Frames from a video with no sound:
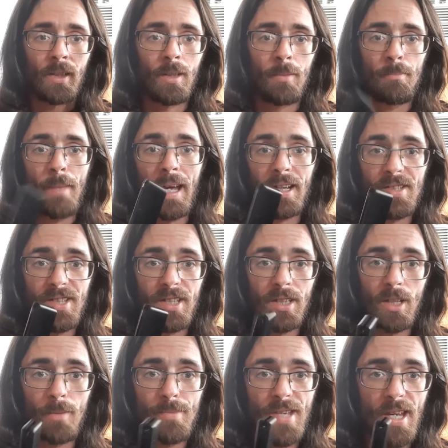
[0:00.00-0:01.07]
Magazine
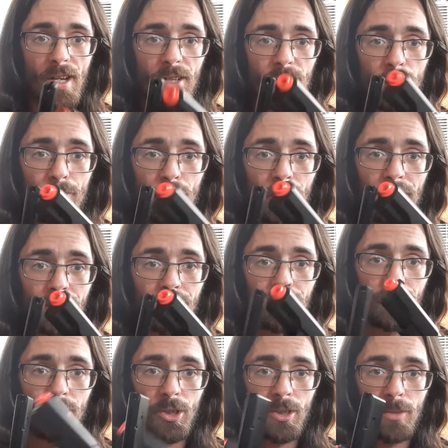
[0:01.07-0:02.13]
comes out, you put
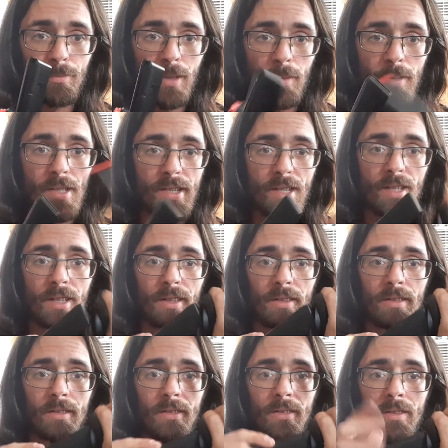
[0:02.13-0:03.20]
your BBs in it,
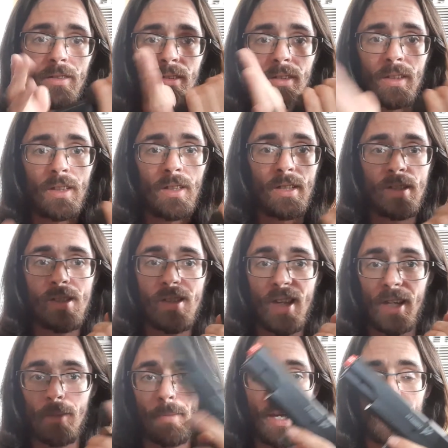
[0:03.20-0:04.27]

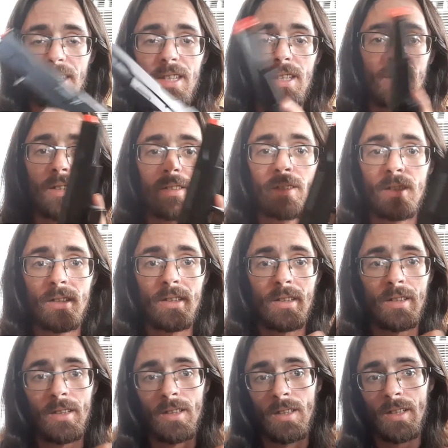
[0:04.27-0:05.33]
slide it back in,
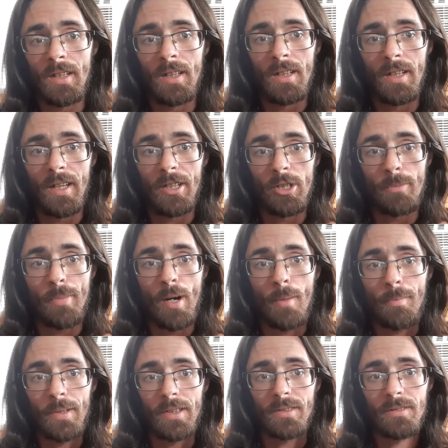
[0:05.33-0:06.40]
and you
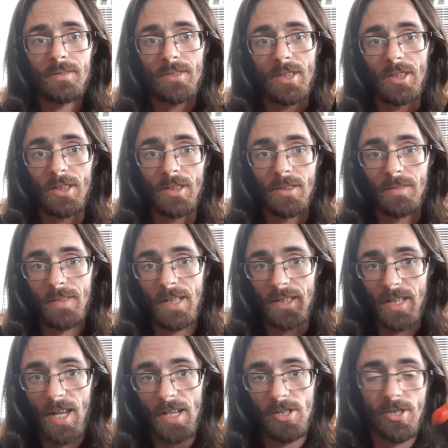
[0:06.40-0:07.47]
pump it to
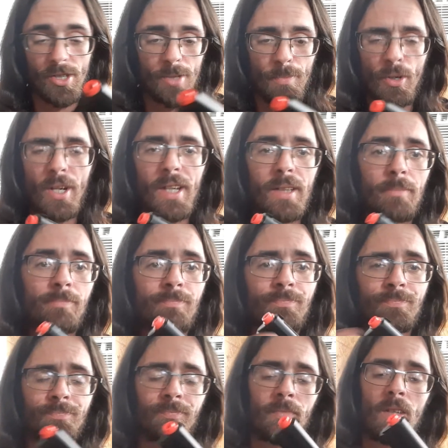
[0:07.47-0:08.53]
engage the spring.
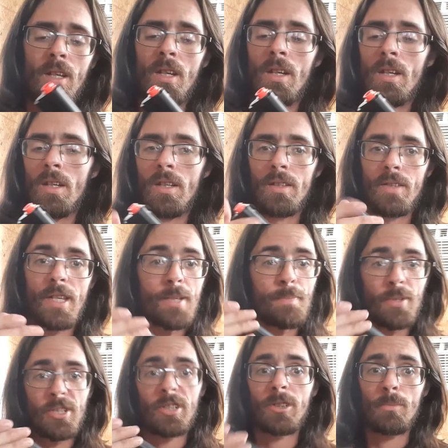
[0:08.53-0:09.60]
This
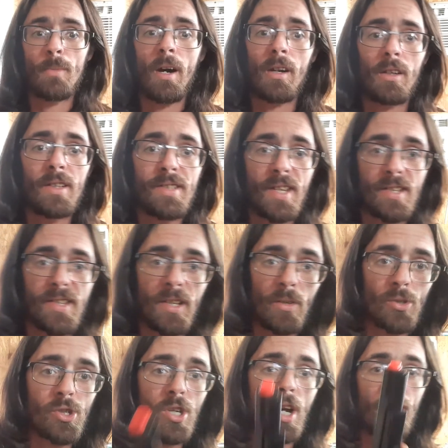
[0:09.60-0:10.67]
particular model is a single
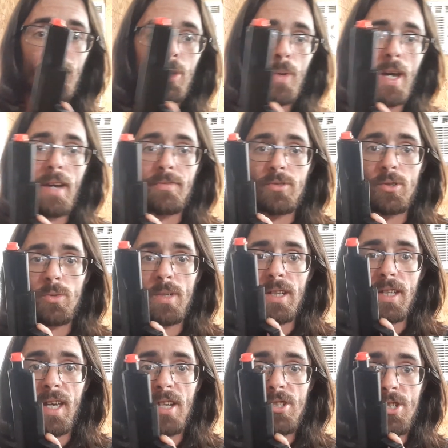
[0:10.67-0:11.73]
shot. You have to
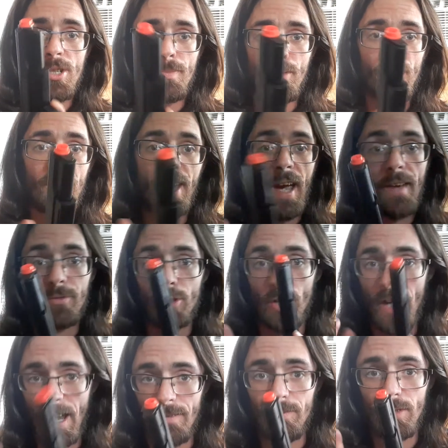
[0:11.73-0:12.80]
engage the spring
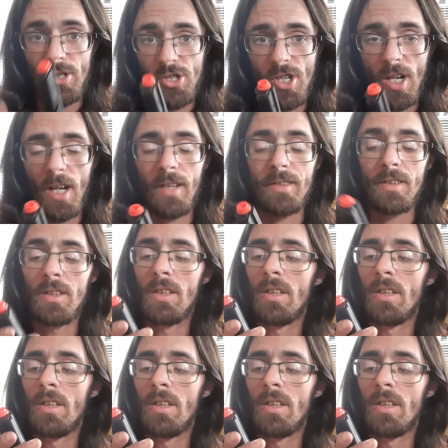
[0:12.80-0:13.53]
after every shot.